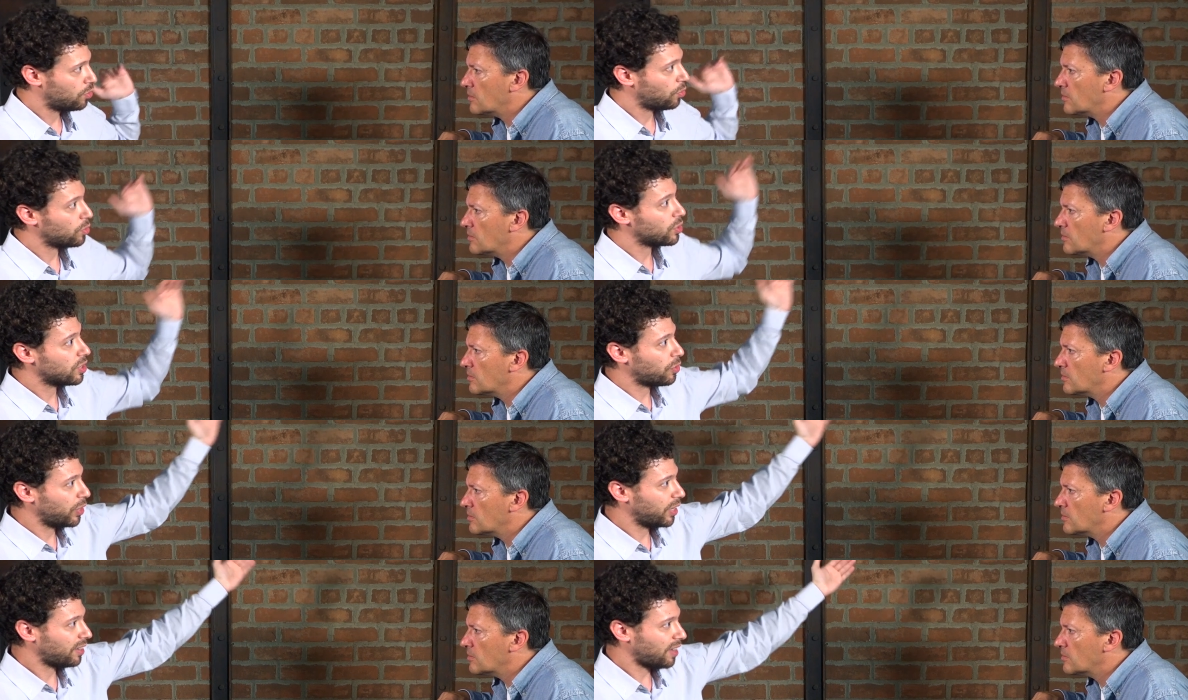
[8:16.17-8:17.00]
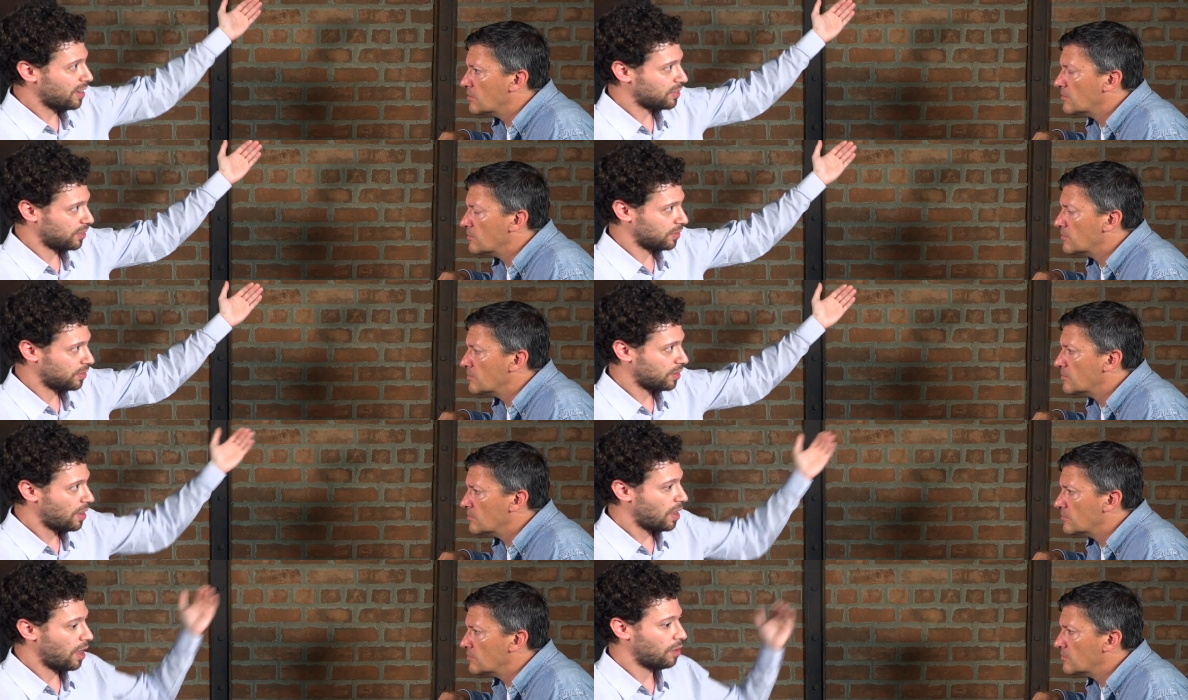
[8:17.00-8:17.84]
Speaker 1: towards the critical assets,
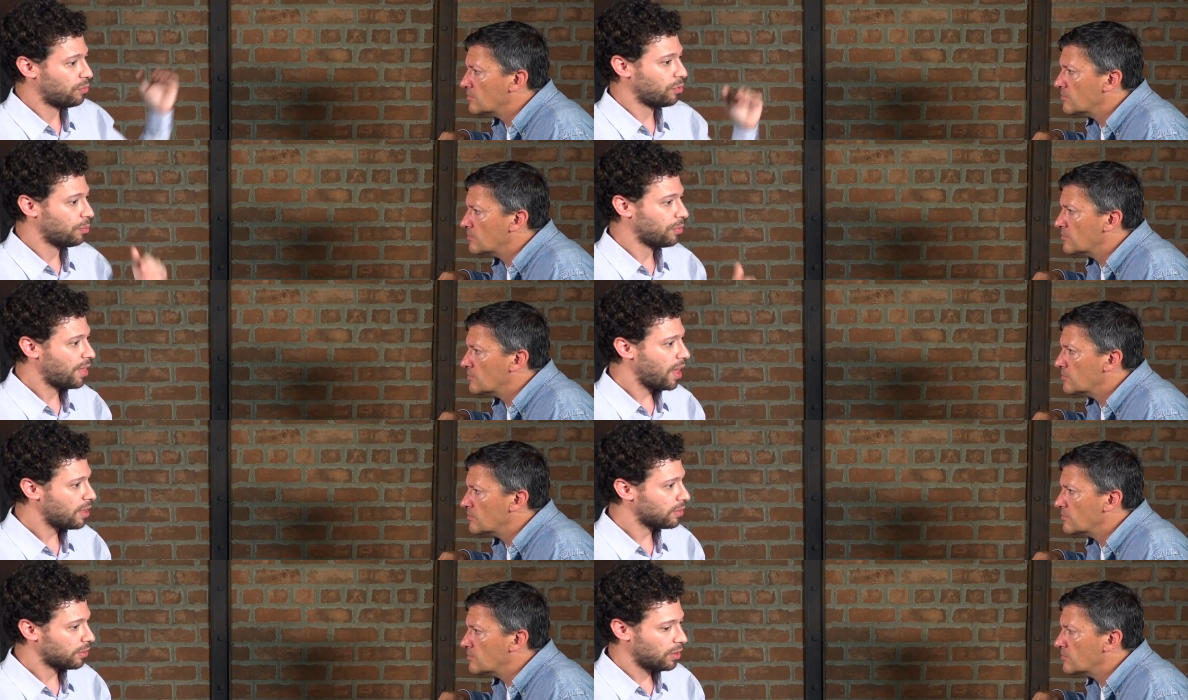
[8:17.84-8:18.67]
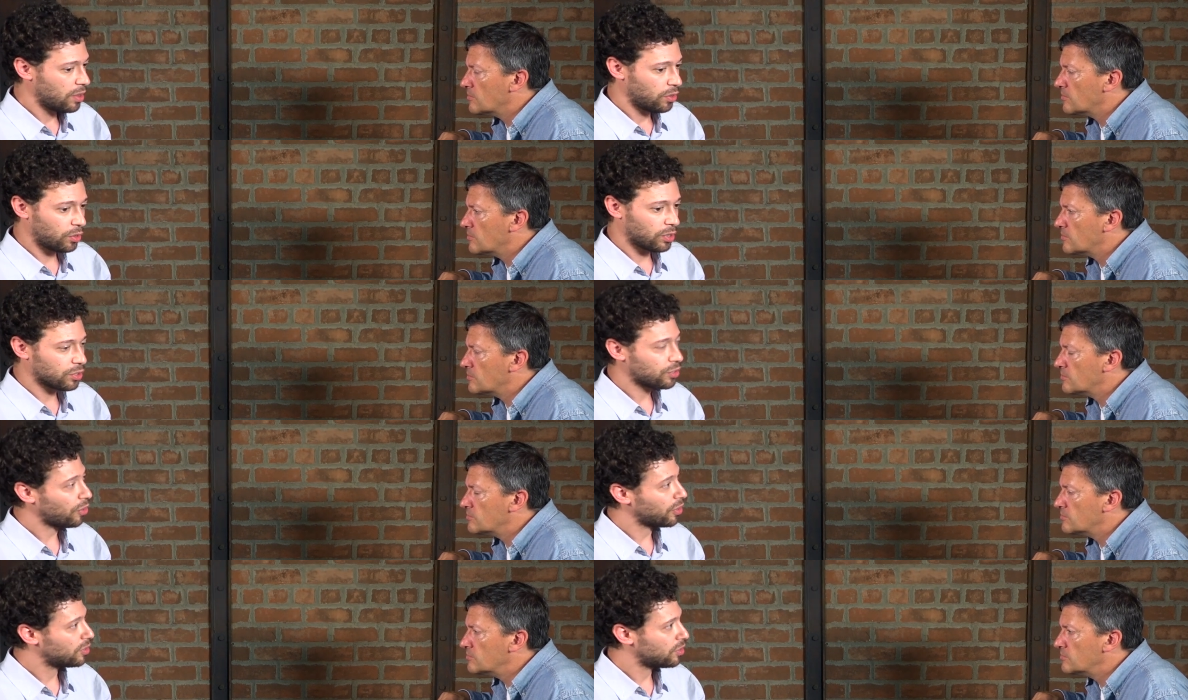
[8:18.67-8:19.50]
and from that you can
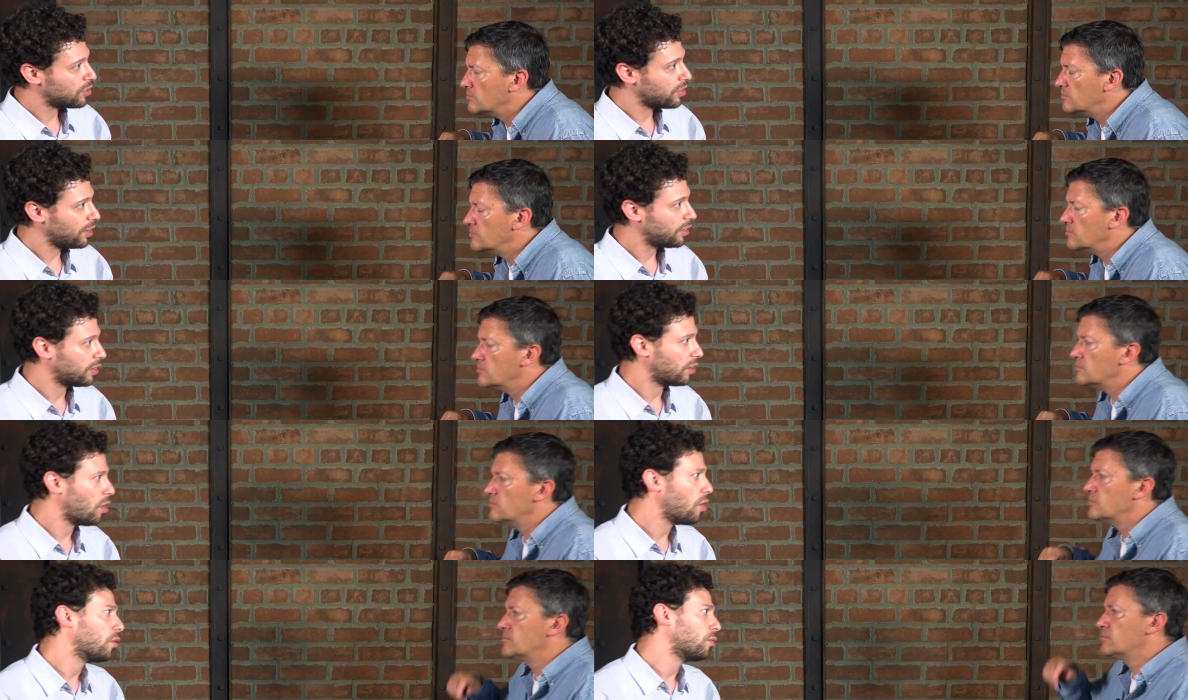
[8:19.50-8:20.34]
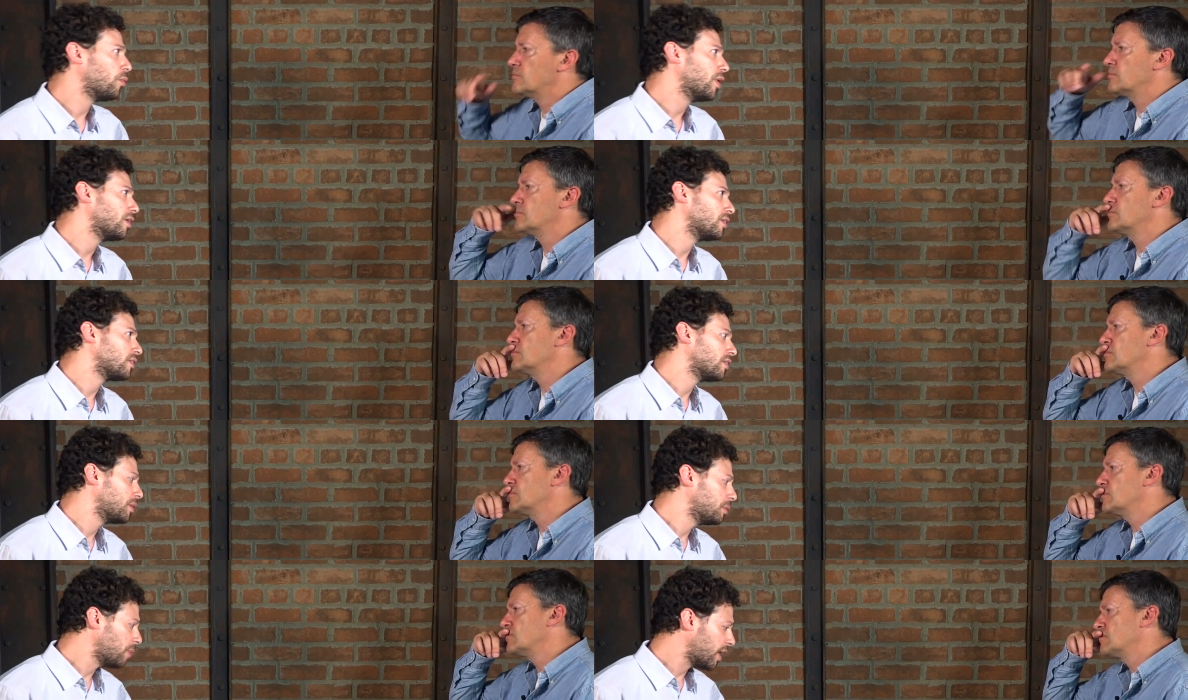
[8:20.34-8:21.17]
start understanding, oh, wait,
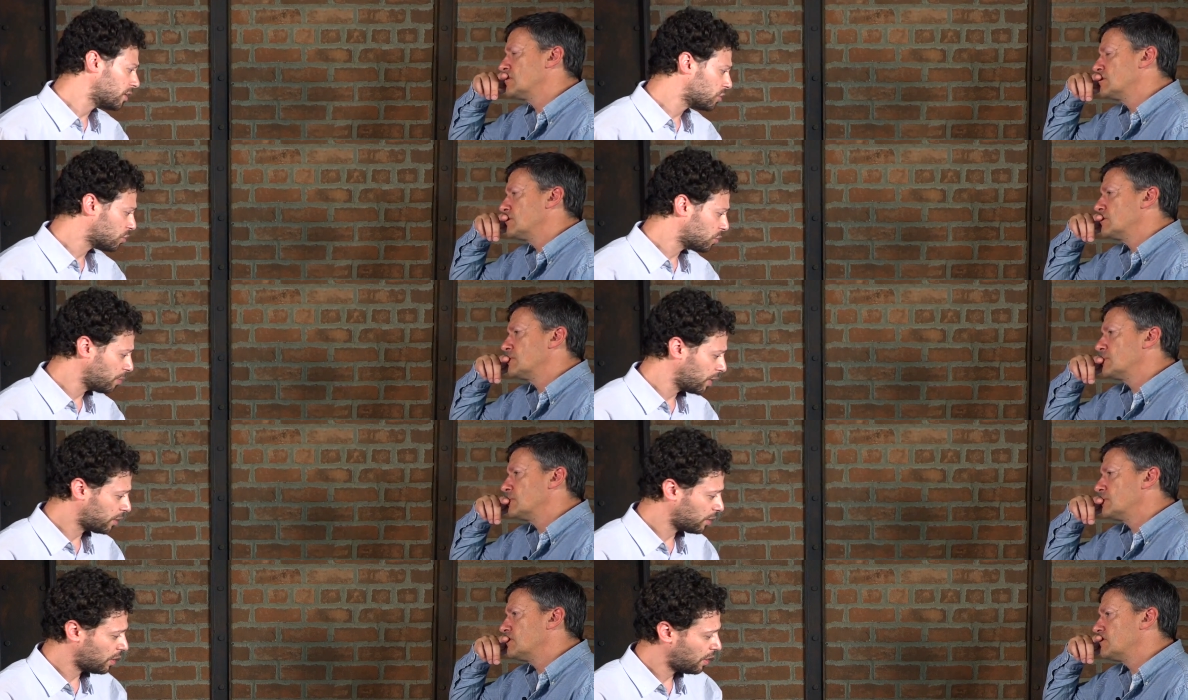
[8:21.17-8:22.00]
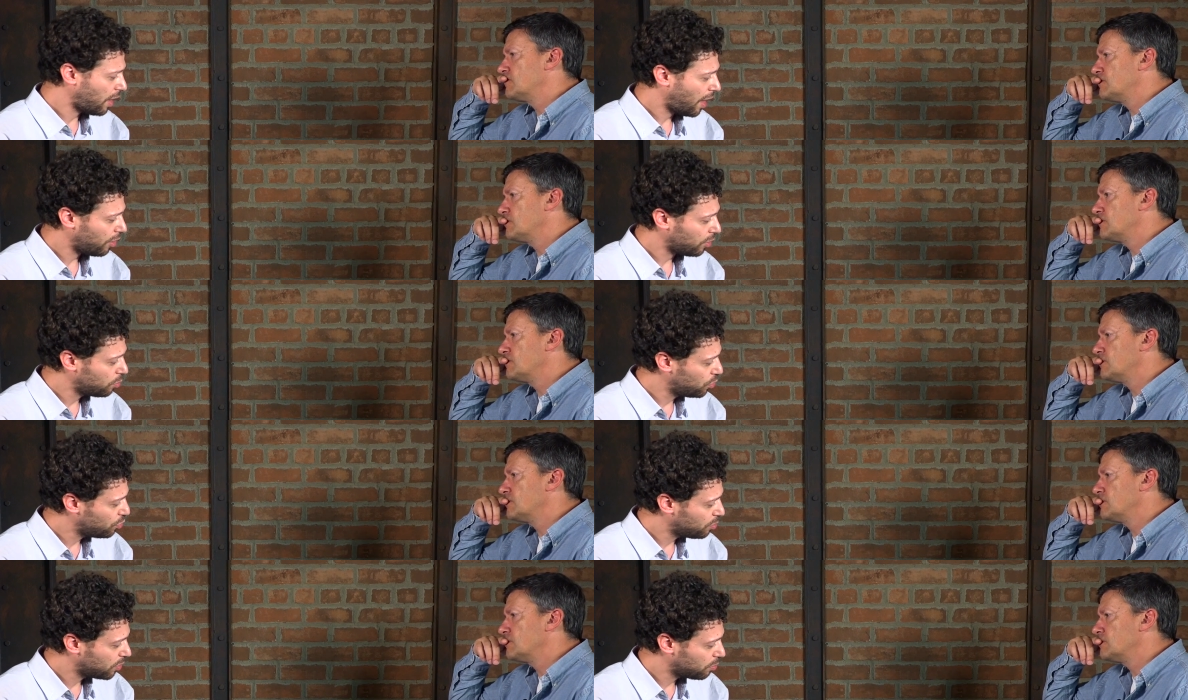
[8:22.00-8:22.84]
he managed to make a lateral
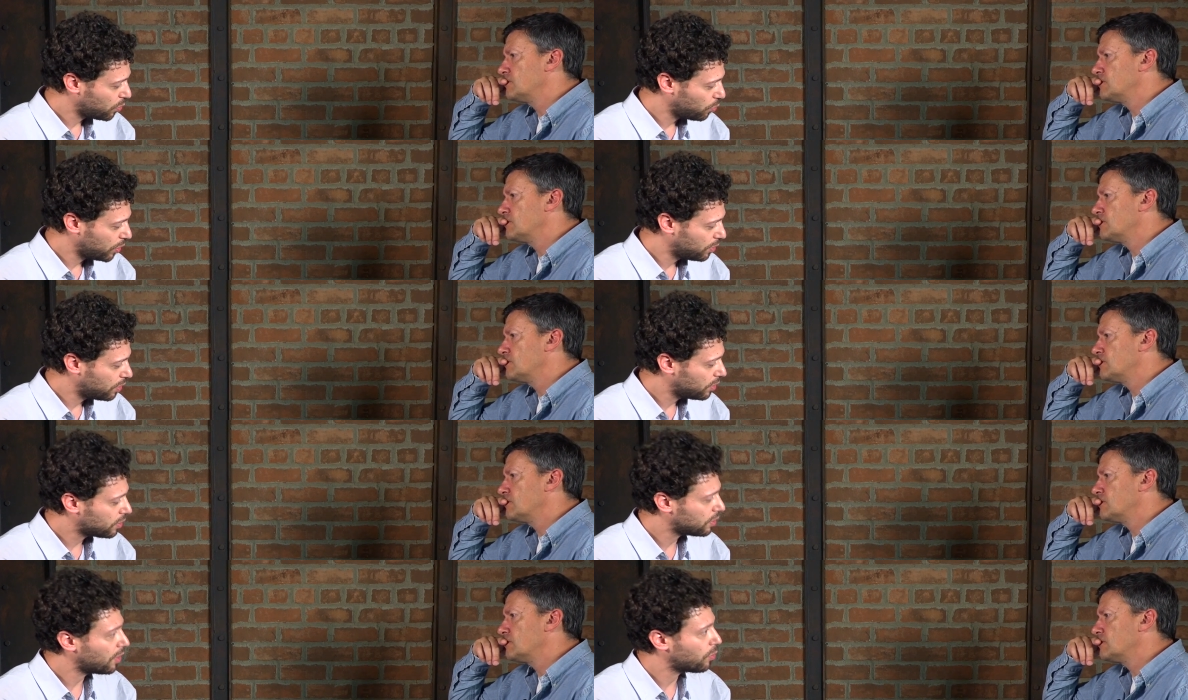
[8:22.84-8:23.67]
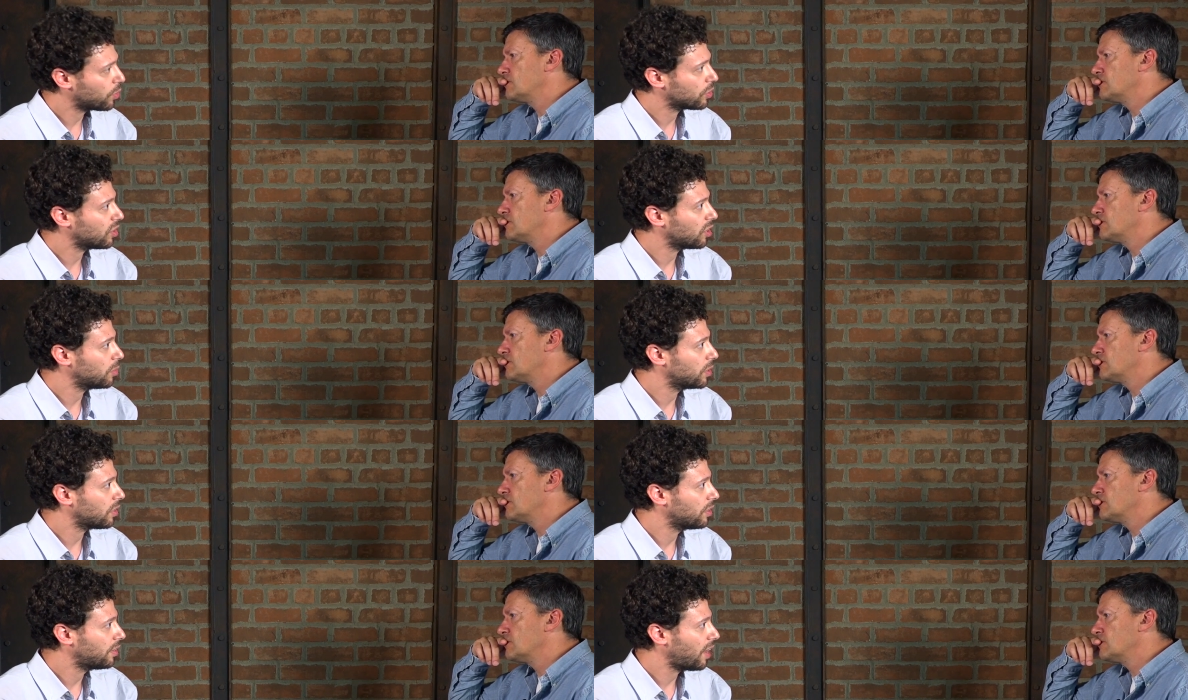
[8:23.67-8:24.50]
movement between this network
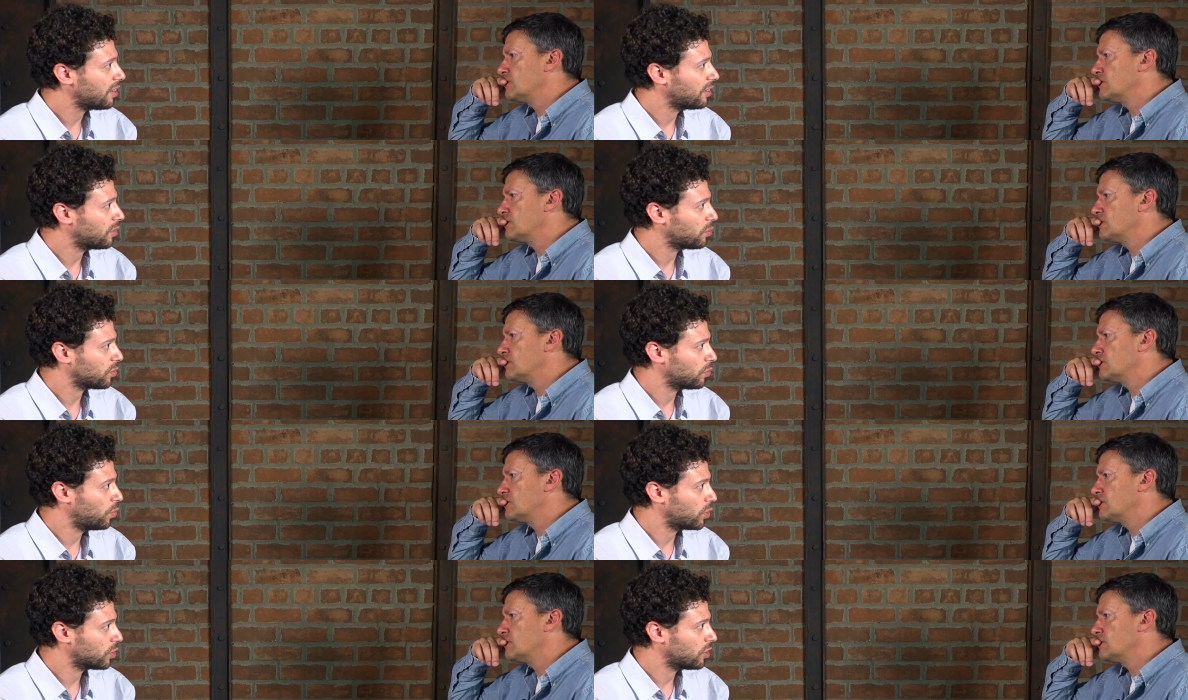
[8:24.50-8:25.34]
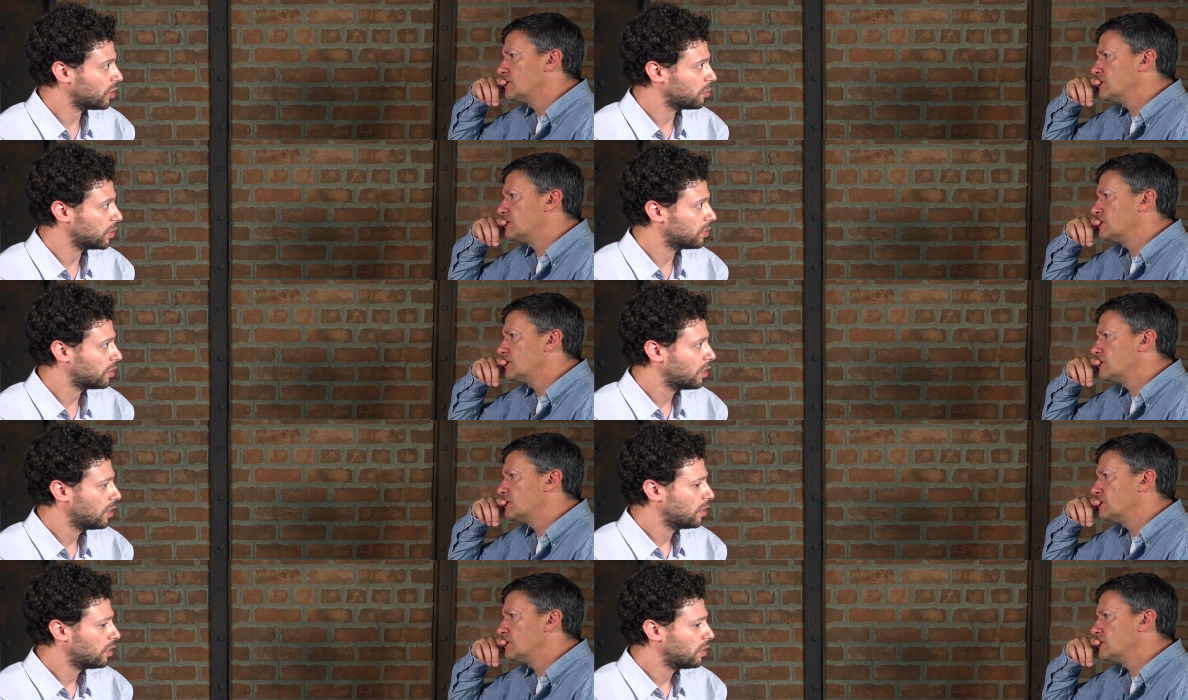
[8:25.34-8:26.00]
segment and that network segment.